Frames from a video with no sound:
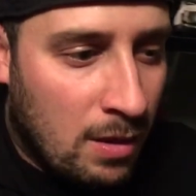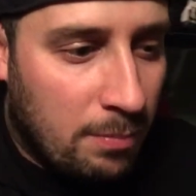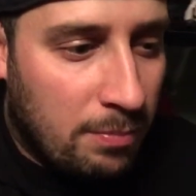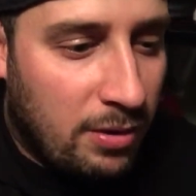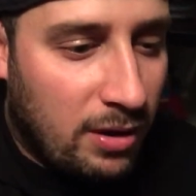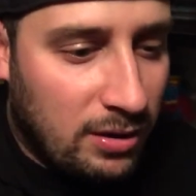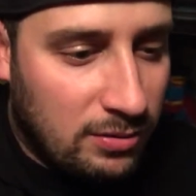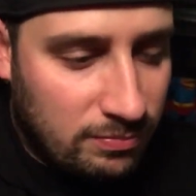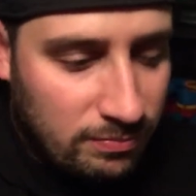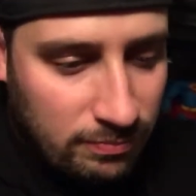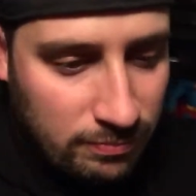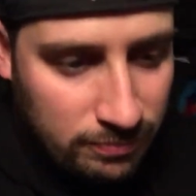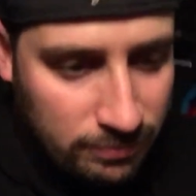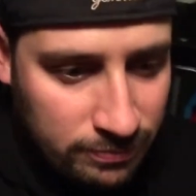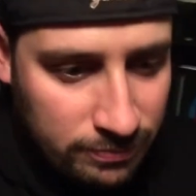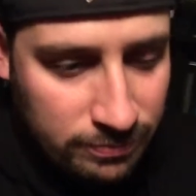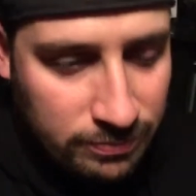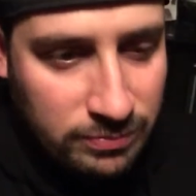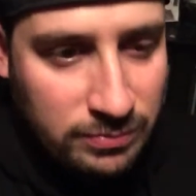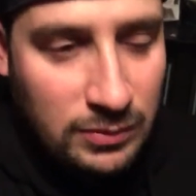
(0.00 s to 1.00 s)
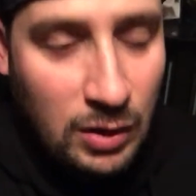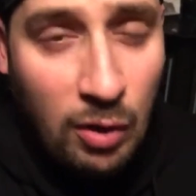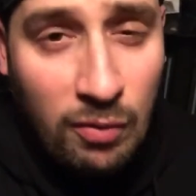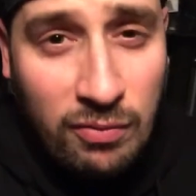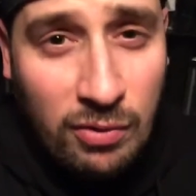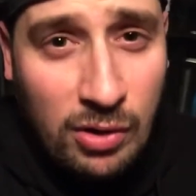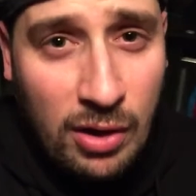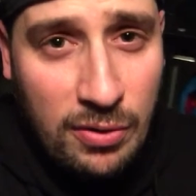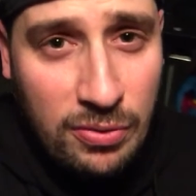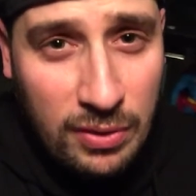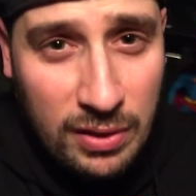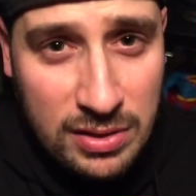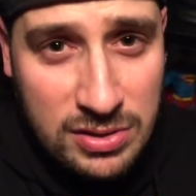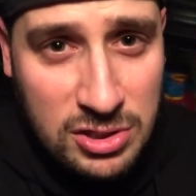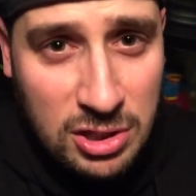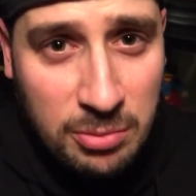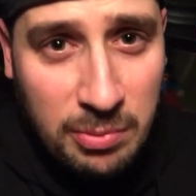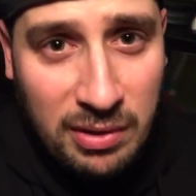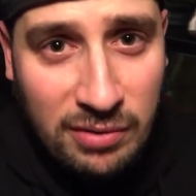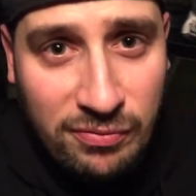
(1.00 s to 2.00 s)
But overall, I think it's
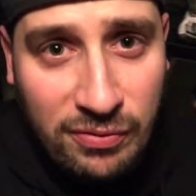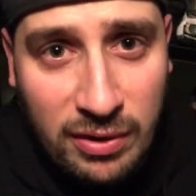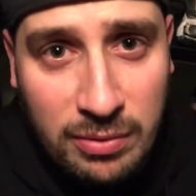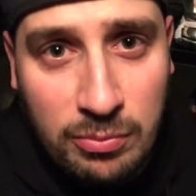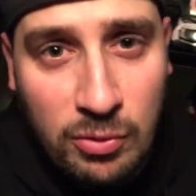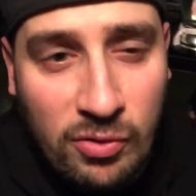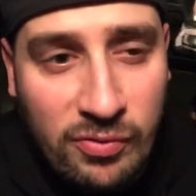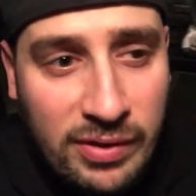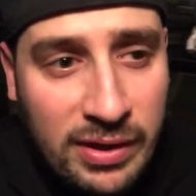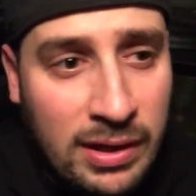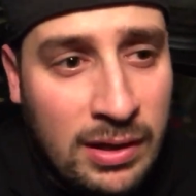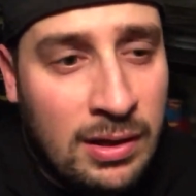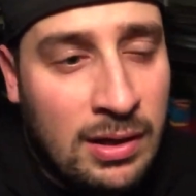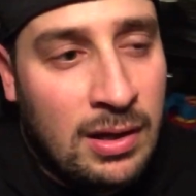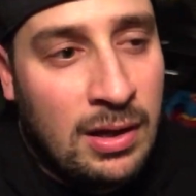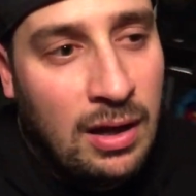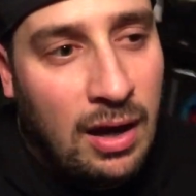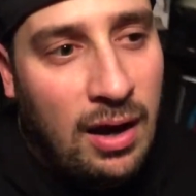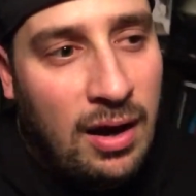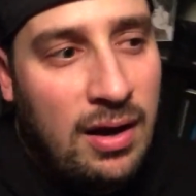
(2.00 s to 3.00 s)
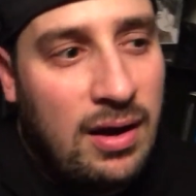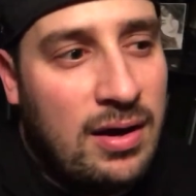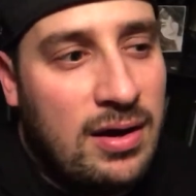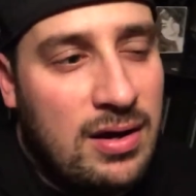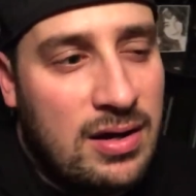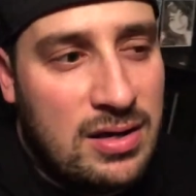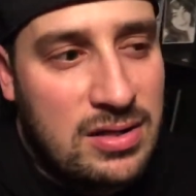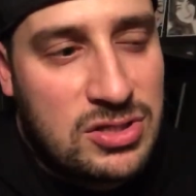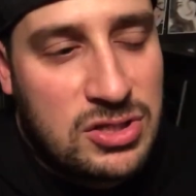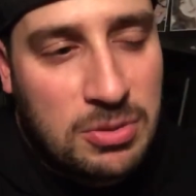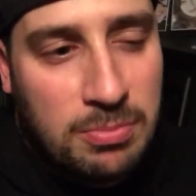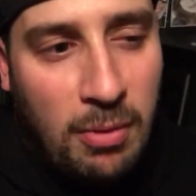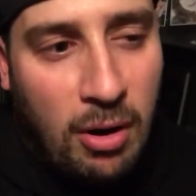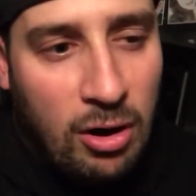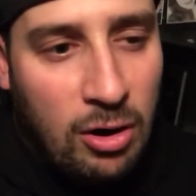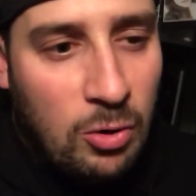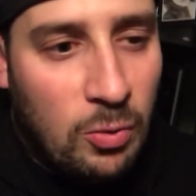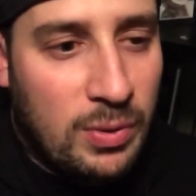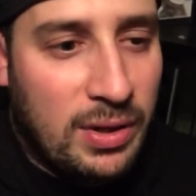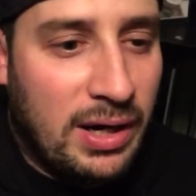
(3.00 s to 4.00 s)
going to be a fun movie.
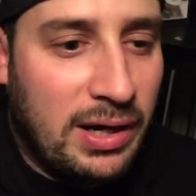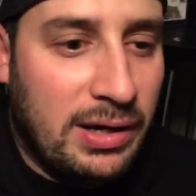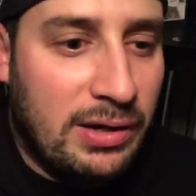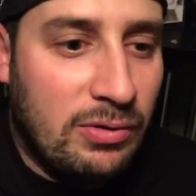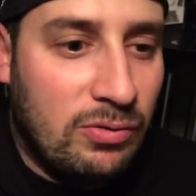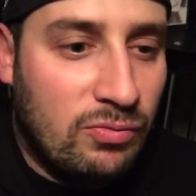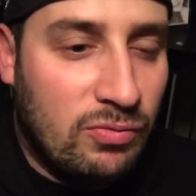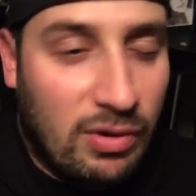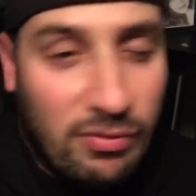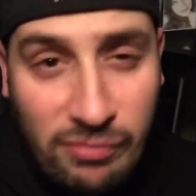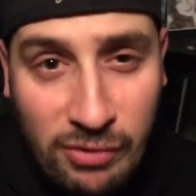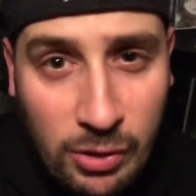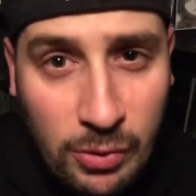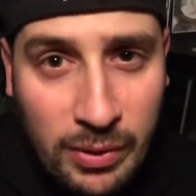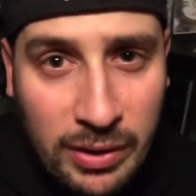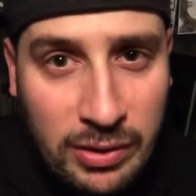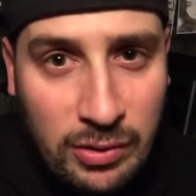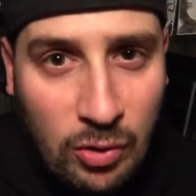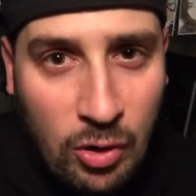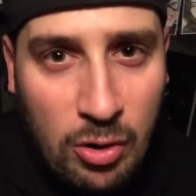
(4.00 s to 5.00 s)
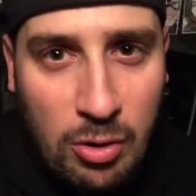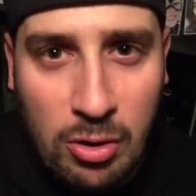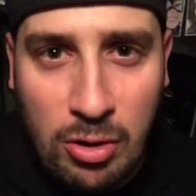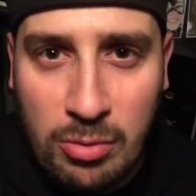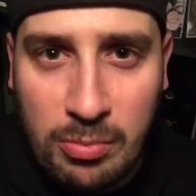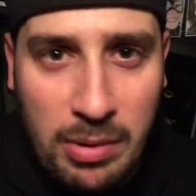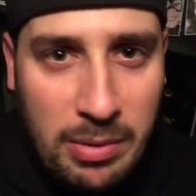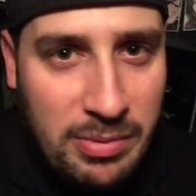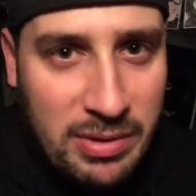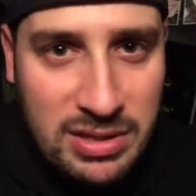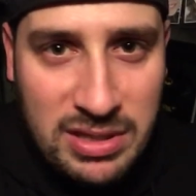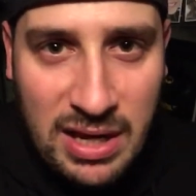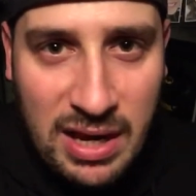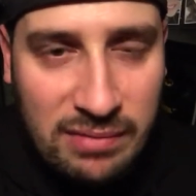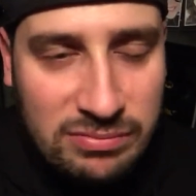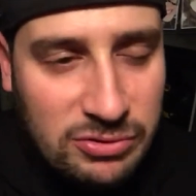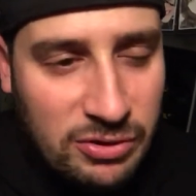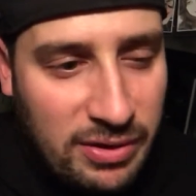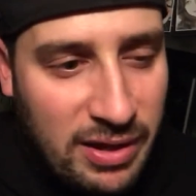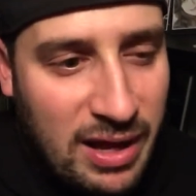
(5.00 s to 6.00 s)
Tomorrow when I review it, or maybe the day
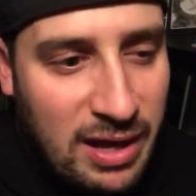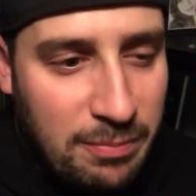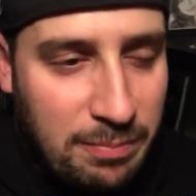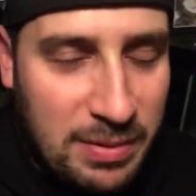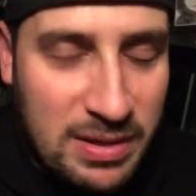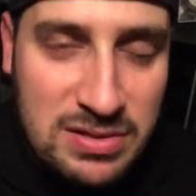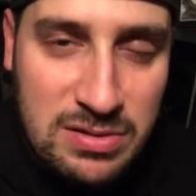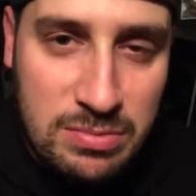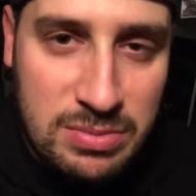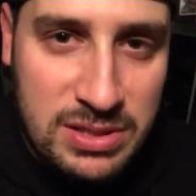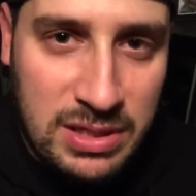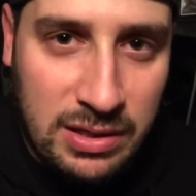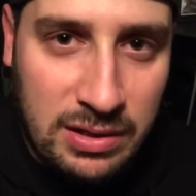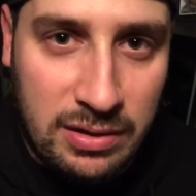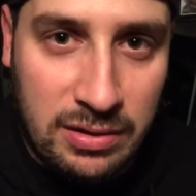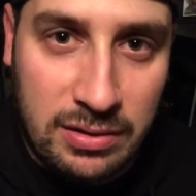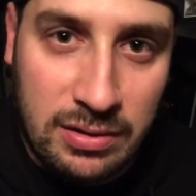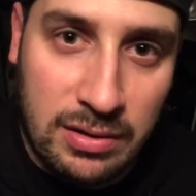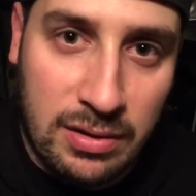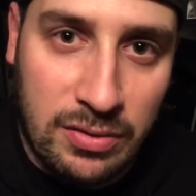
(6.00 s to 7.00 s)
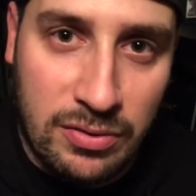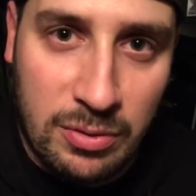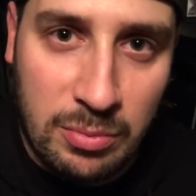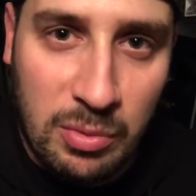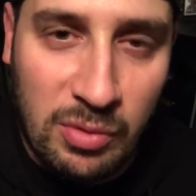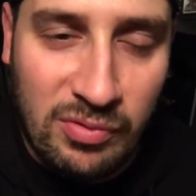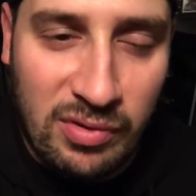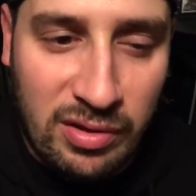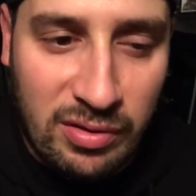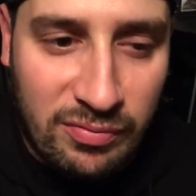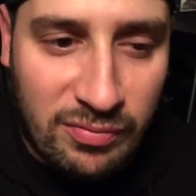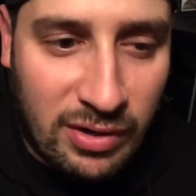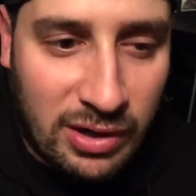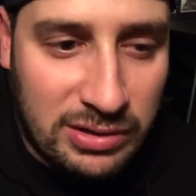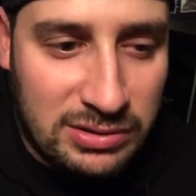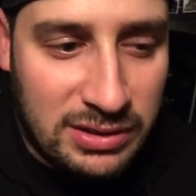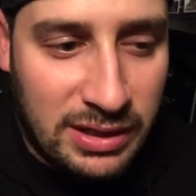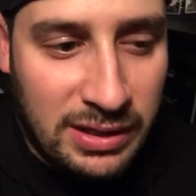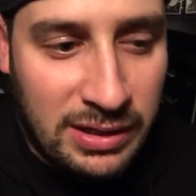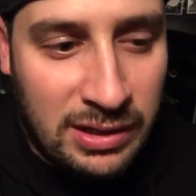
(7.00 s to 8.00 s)
after that, because I'm seeing the movie very
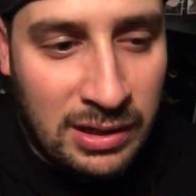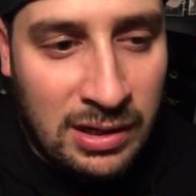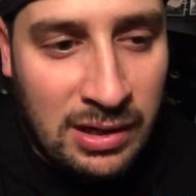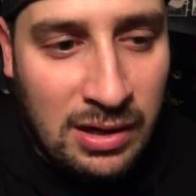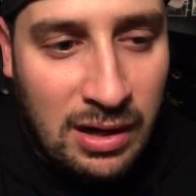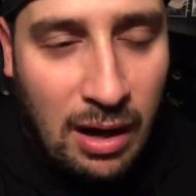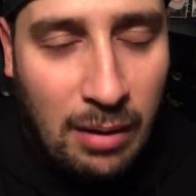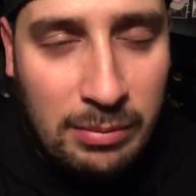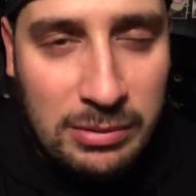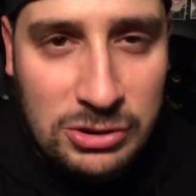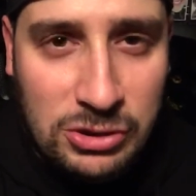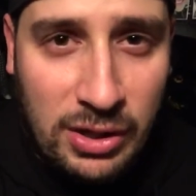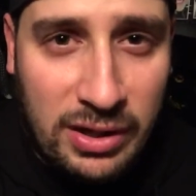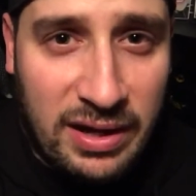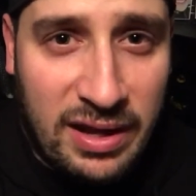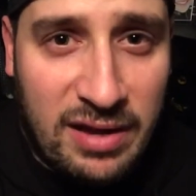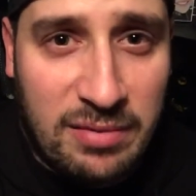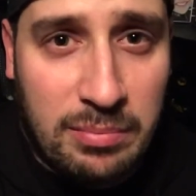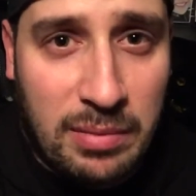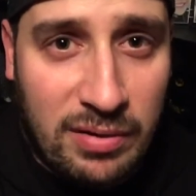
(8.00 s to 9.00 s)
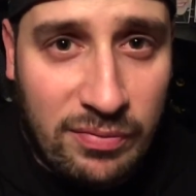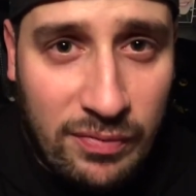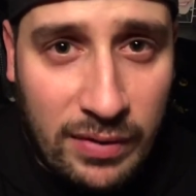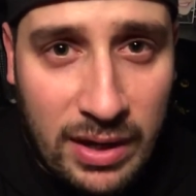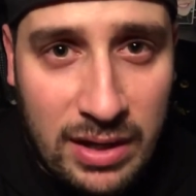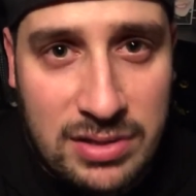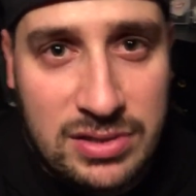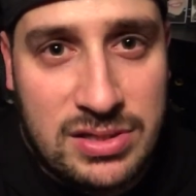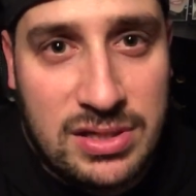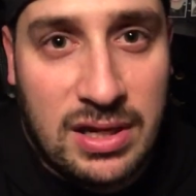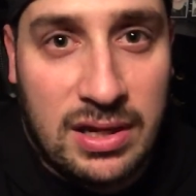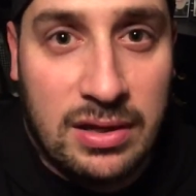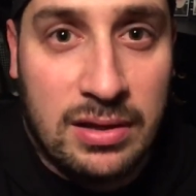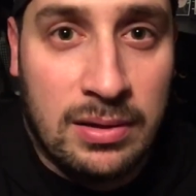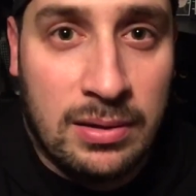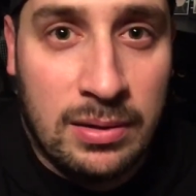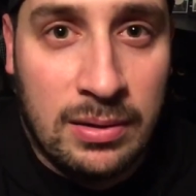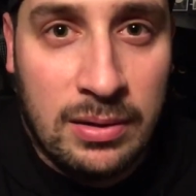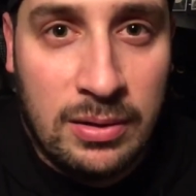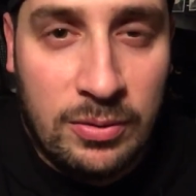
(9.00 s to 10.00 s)
late, I'm going to try to have my fiance
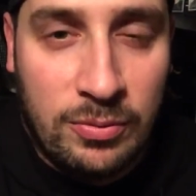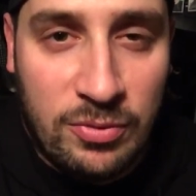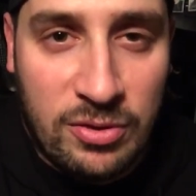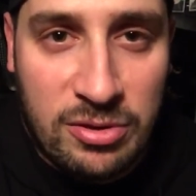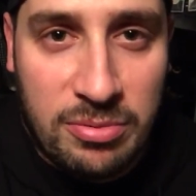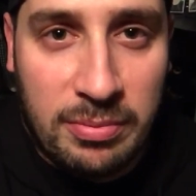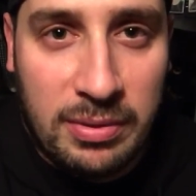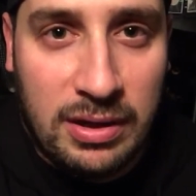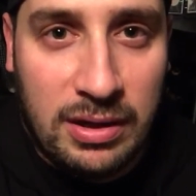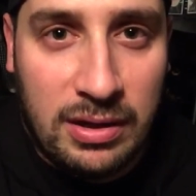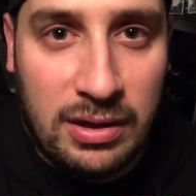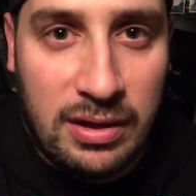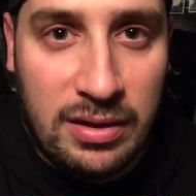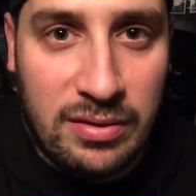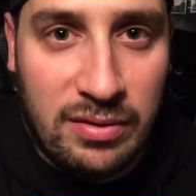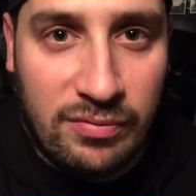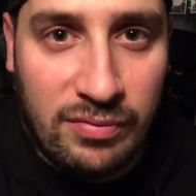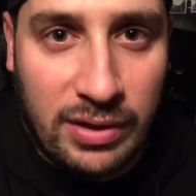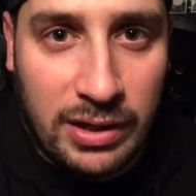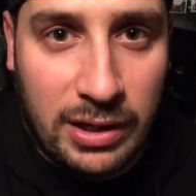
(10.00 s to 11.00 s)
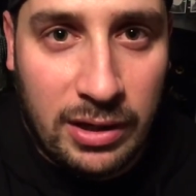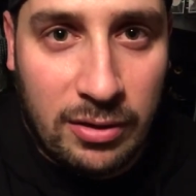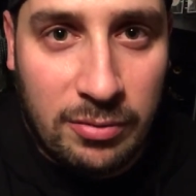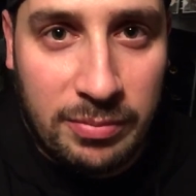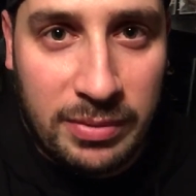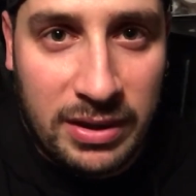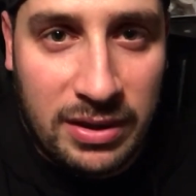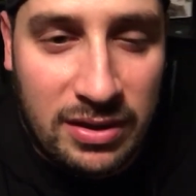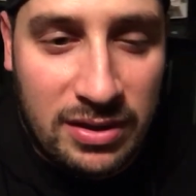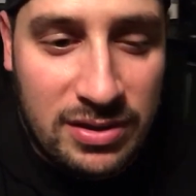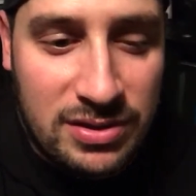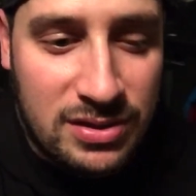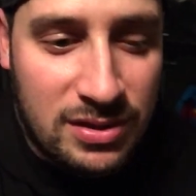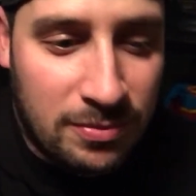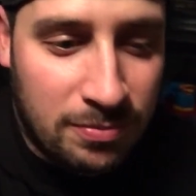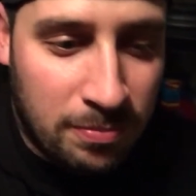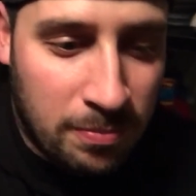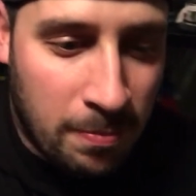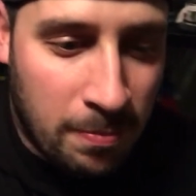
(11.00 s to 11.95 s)
with me in the video, because